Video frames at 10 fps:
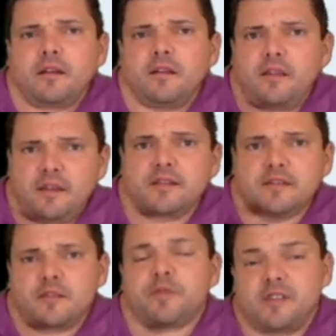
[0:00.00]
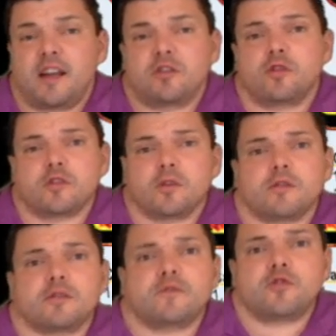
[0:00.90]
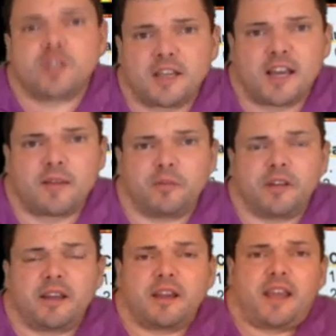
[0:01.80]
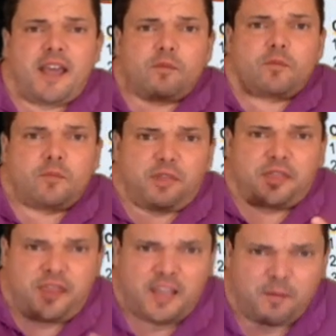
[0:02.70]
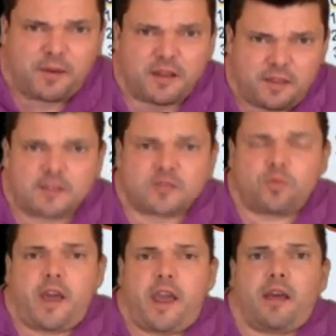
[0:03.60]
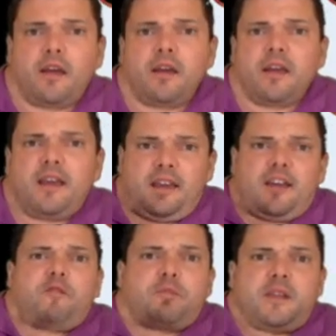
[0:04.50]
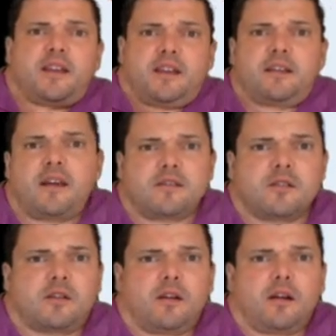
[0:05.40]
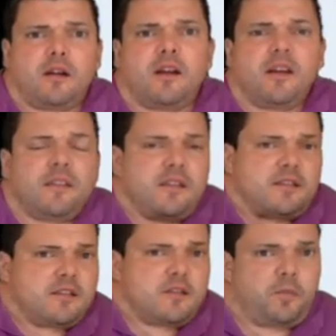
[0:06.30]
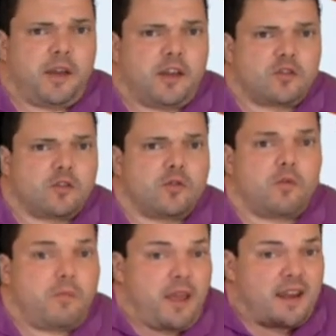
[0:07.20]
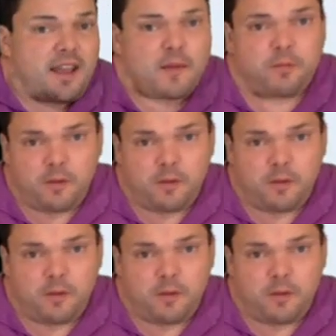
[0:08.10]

This is a potential source of GI bleeding. And think about it this way. If bleeding does occur, this is a patient who may not be